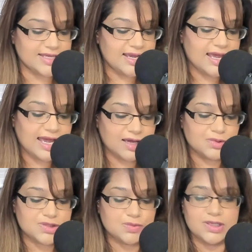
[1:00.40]
how it's
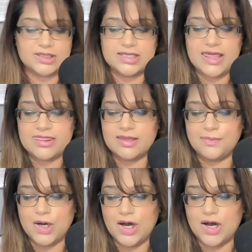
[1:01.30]
worked in the
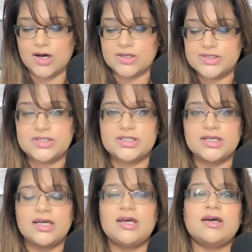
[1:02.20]
past,
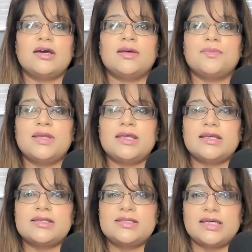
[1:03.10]

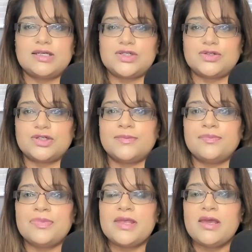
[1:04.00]
etc.
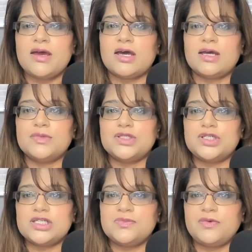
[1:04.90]
Just
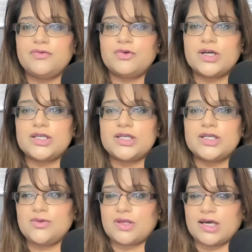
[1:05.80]
before I do
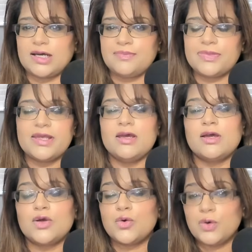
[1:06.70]
that,
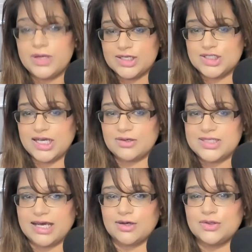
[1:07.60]
quick shout
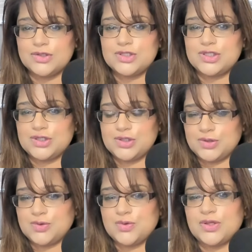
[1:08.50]
out to
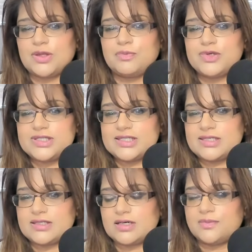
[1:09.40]
the Princess's
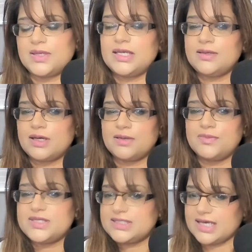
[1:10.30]
Army, Mr.
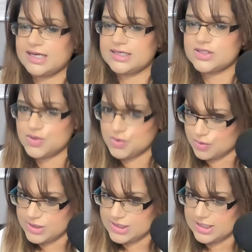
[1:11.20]
Alex
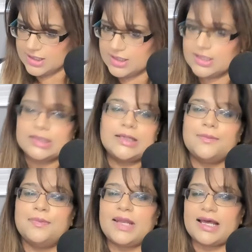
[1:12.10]
Storyteller,
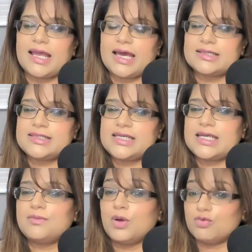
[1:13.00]
Black Hat Team,
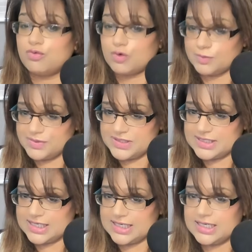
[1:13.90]
Rob
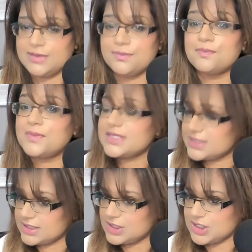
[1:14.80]
C, Mr.
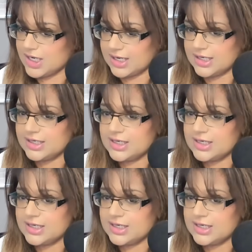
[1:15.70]
J,